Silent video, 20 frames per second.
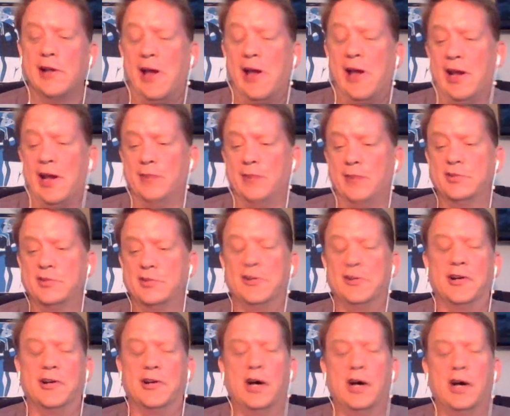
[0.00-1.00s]
And I'm just going
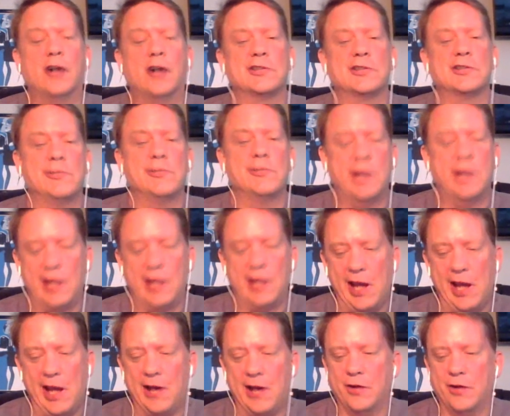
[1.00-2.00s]
to call somebody
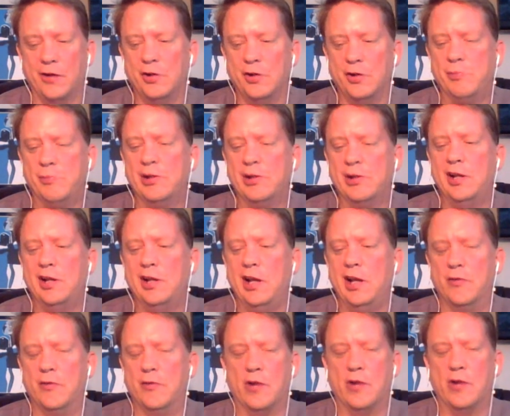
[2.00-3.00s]
out who put it
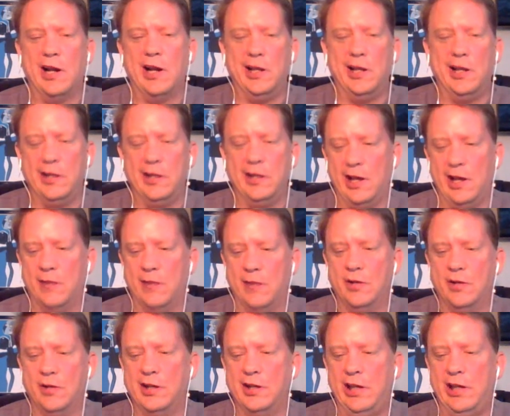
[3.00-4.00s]
in writing, and I'm
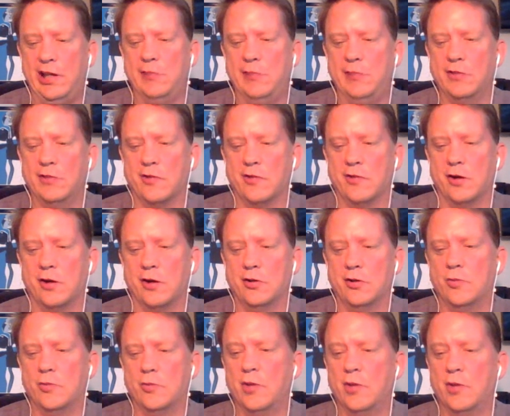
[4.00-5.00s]
going to keep this article,
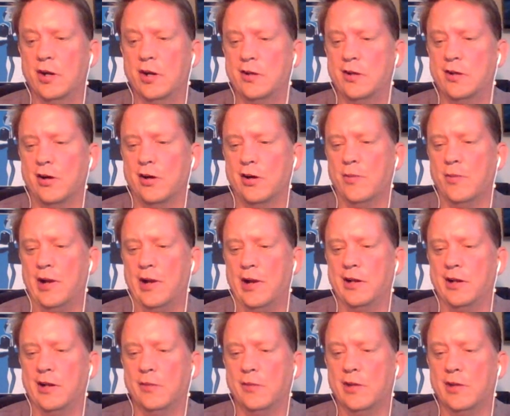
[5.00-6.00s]
and we're going to talk about it a
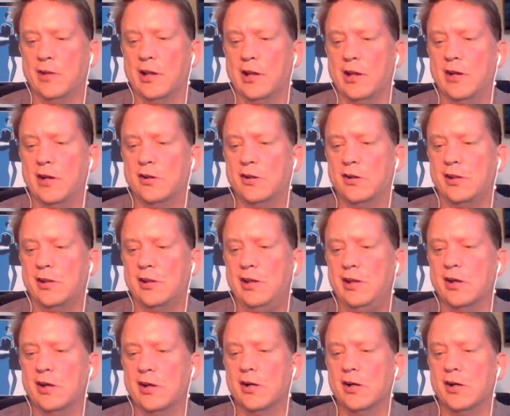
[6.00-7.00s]
little bit later in the
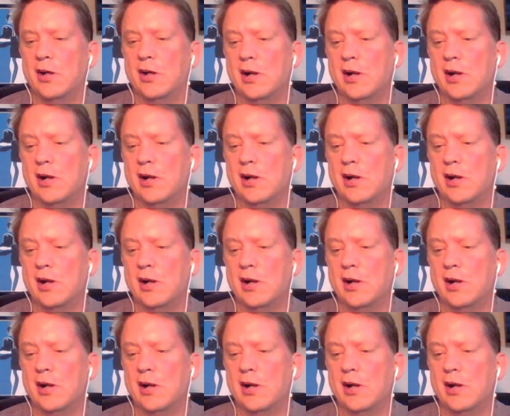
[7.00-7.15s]
year.